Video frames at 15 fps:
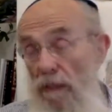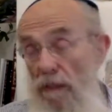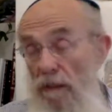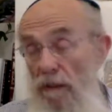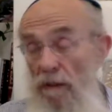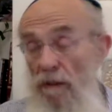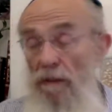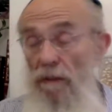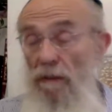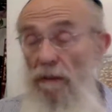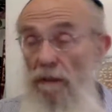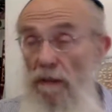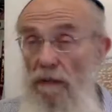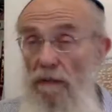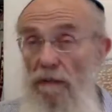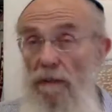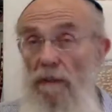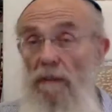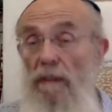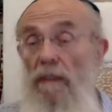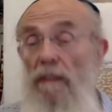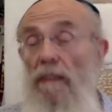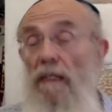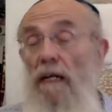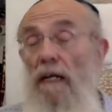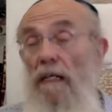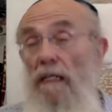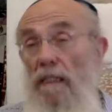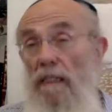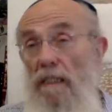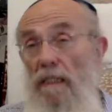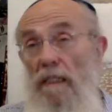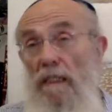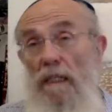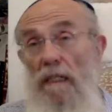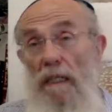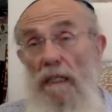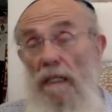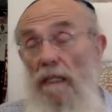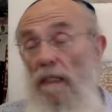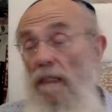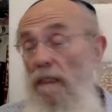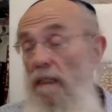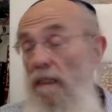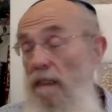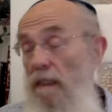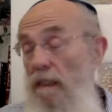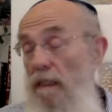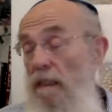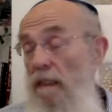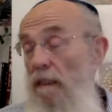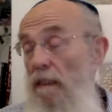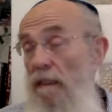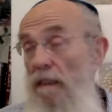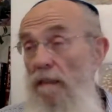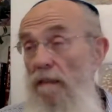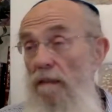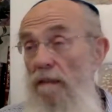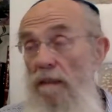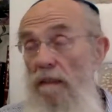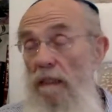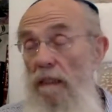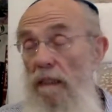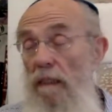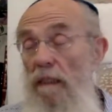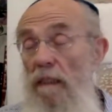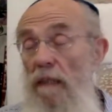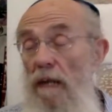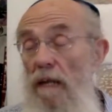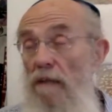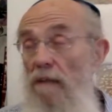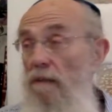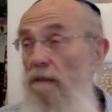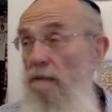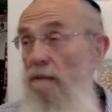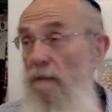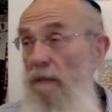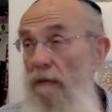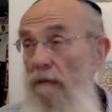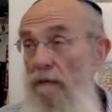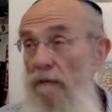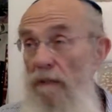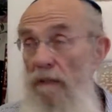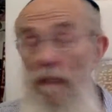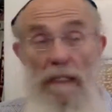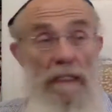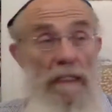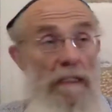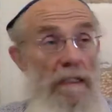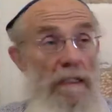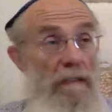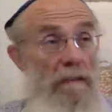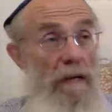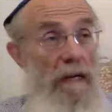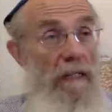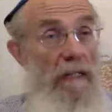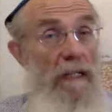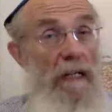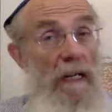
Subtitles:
You're learning Torah, and this guy is still into stealing cars or whatever it is, right?